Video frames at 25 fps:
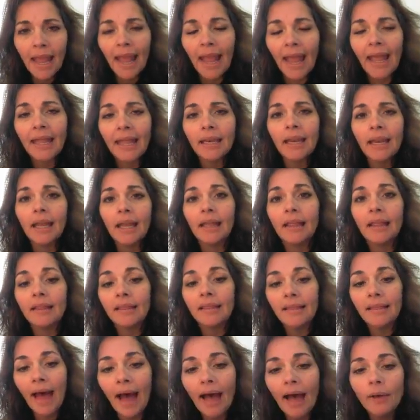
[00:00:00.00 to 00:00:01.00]
And
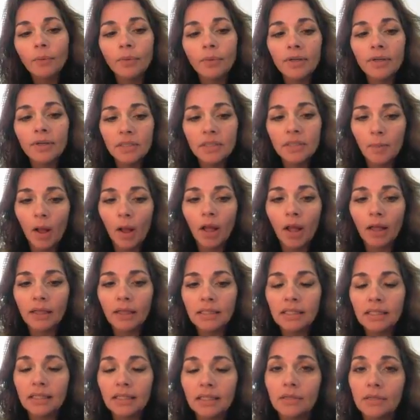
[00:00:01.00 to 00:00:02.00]
that
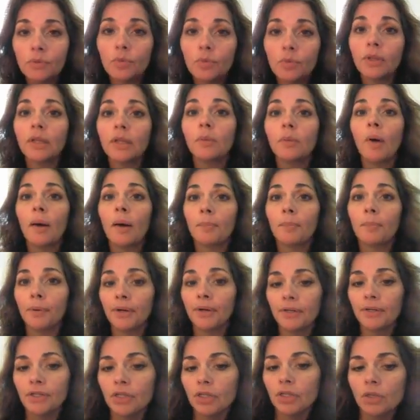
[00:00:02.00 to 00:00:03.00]
response is really what
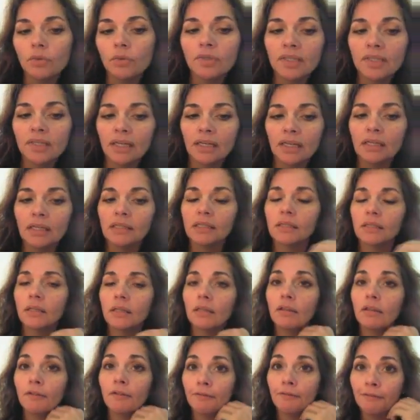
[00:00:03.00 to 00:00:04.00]
produces
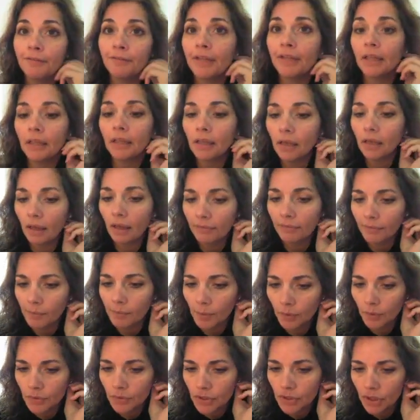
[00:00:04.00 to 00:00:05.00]
the feeling of
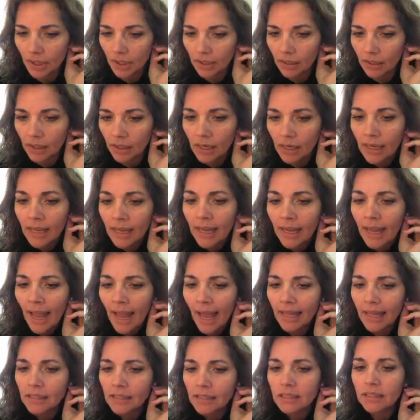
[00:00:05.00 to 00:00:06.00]
emotion.
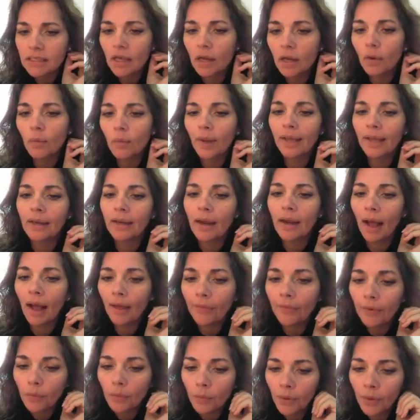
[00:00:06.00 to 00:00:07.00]
And so, in
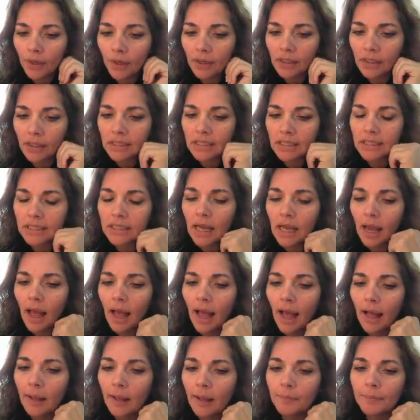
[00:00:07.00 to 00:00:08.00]
other words,
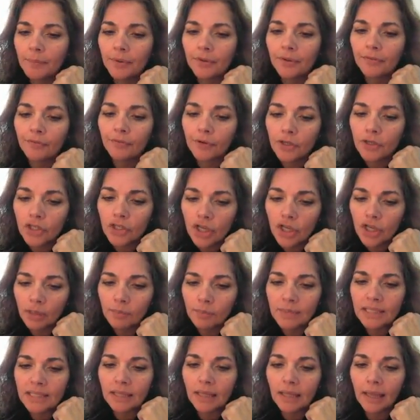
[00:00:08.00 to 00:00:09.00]
for
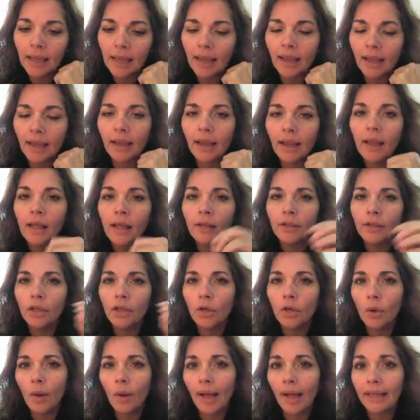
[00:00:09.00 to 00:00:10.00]
James Lange,
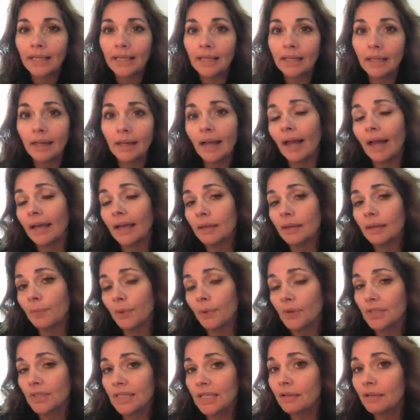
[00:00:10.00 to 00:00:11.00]
I
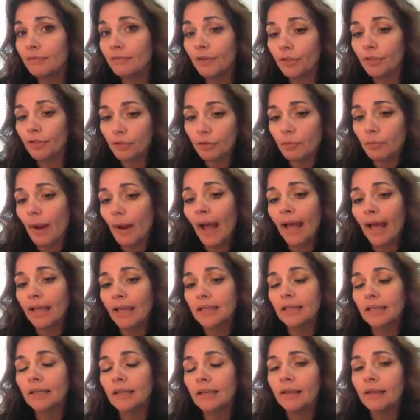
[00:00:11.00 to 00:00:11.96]
perceive a threat.